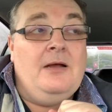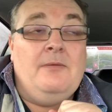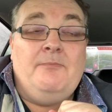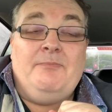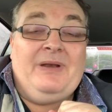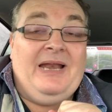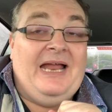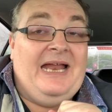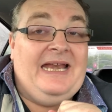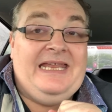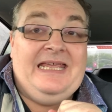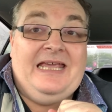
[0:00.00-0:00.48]

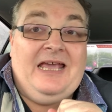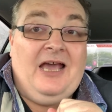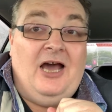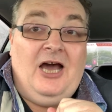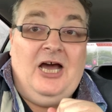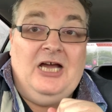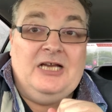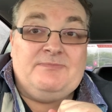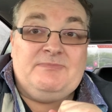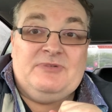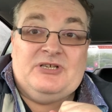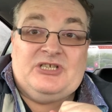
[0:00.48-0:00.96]
bloody
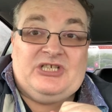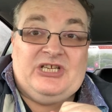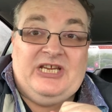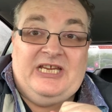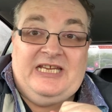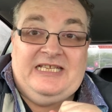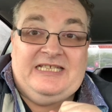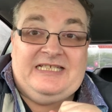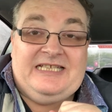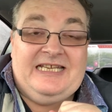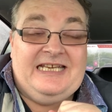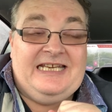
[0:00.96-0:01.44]
card
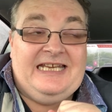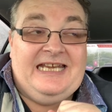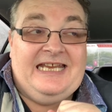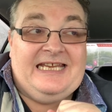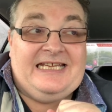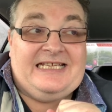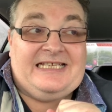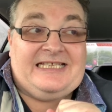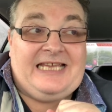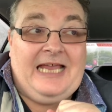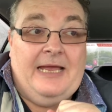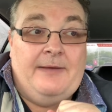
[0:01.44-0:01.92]
machine didn't
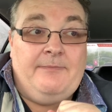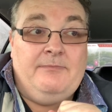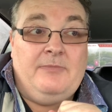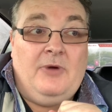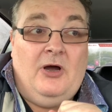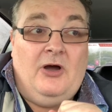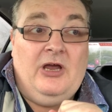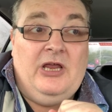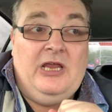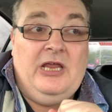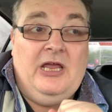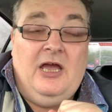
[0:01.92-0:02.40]
accept
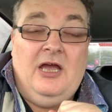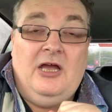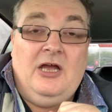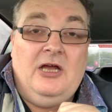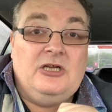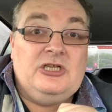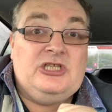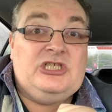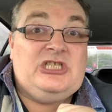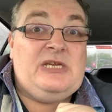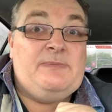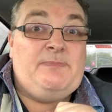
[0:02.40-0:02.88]

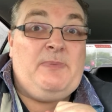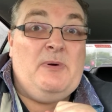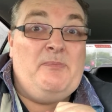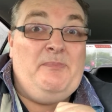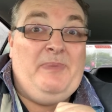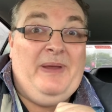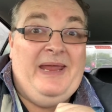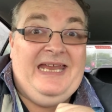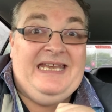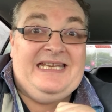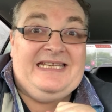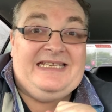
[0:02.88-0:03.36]
my chip and
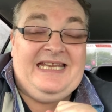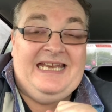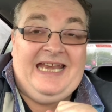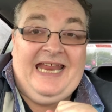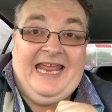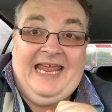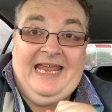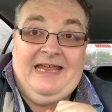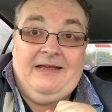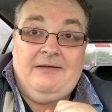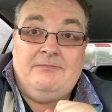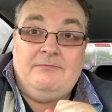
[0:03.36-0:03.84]
pin, did
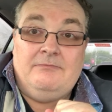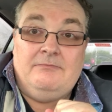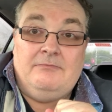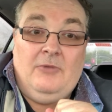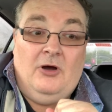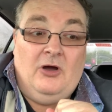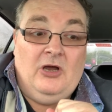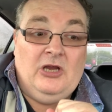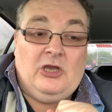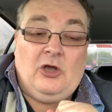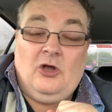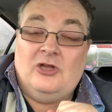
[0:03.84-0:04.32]
it?
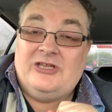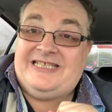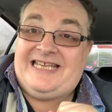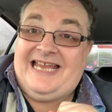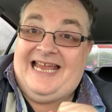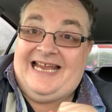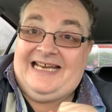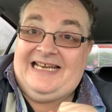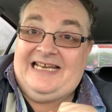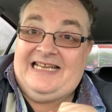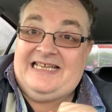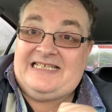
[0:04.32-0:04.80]
My
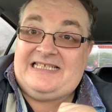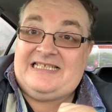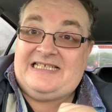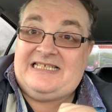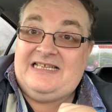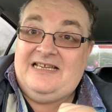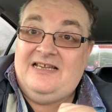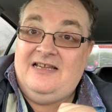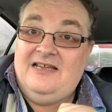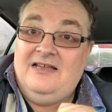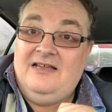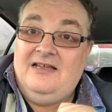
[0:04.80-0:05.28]
contactless.
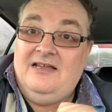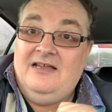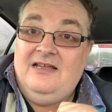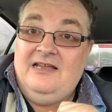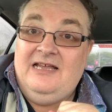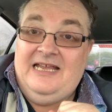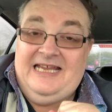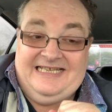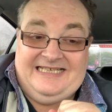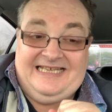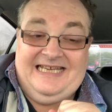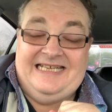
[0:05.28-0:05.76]

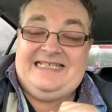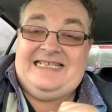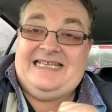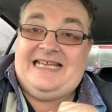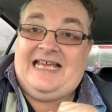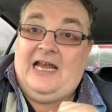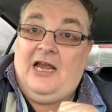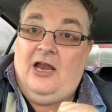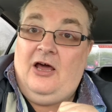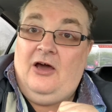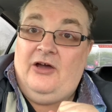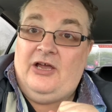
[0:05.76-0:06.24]
It said
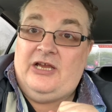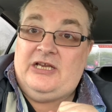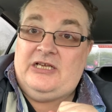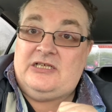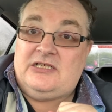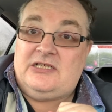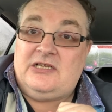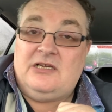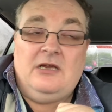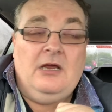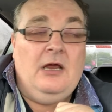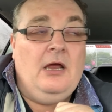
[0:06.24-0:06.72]
declined.